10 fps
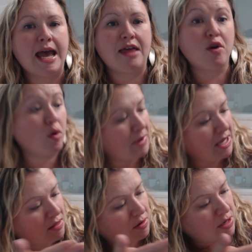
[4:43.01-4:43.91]
And there will be
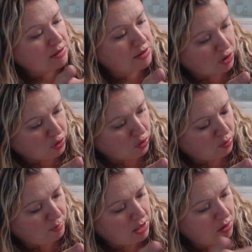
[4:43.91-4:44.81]
either a
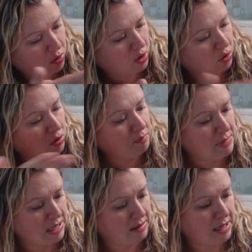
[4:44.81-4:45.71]
Zoom or Google
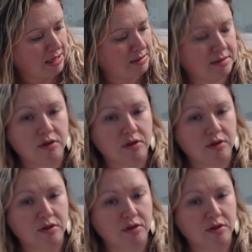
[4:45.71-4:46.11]
Meet links.